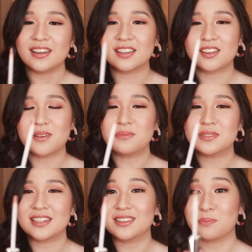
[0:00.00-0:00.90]
It
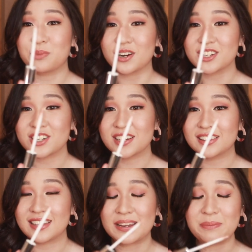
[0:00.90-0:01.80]
comes in the brush
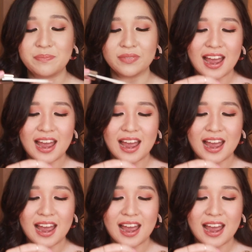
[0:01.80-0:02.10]
tip.